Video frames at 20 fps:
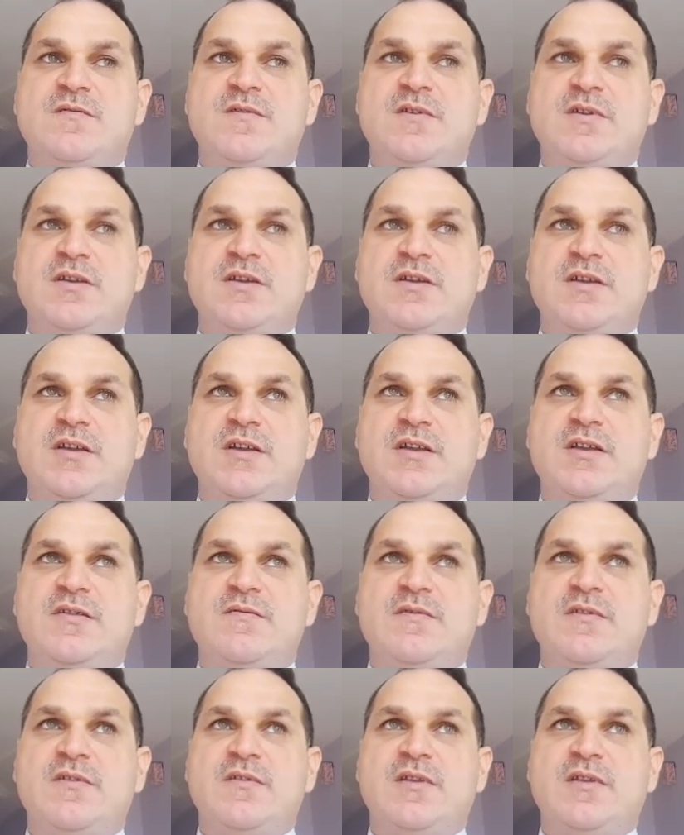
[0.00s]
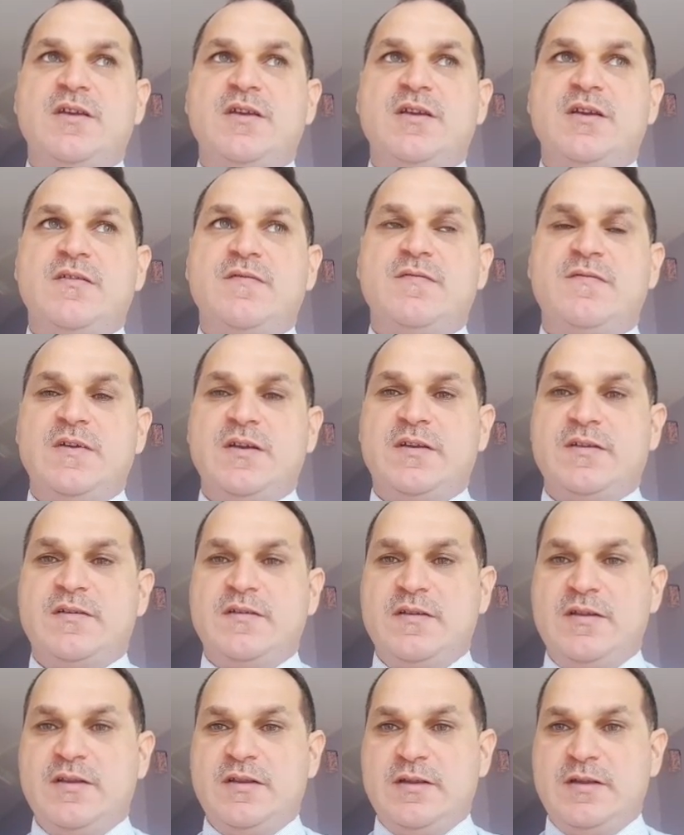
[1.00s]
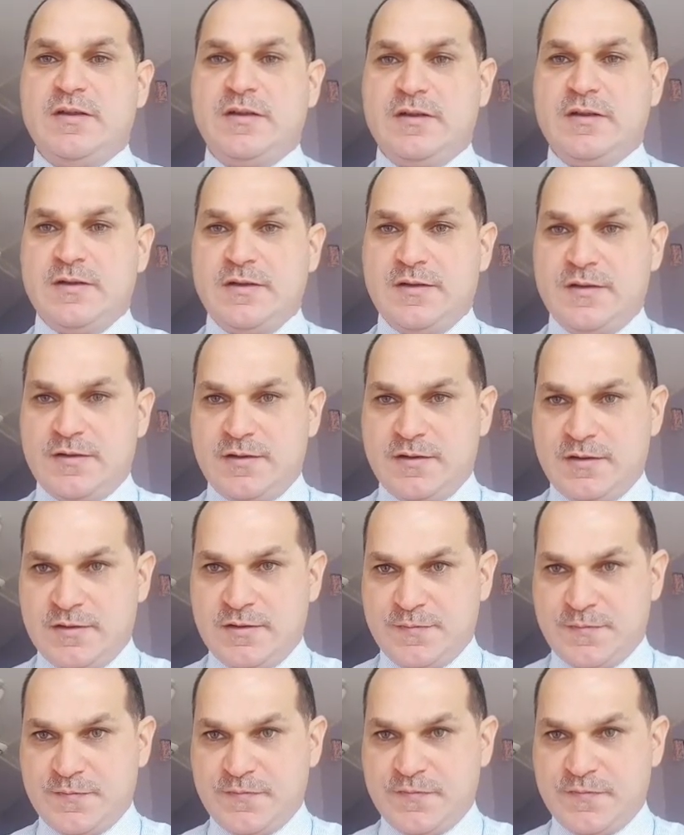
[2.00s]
hernia even they affect the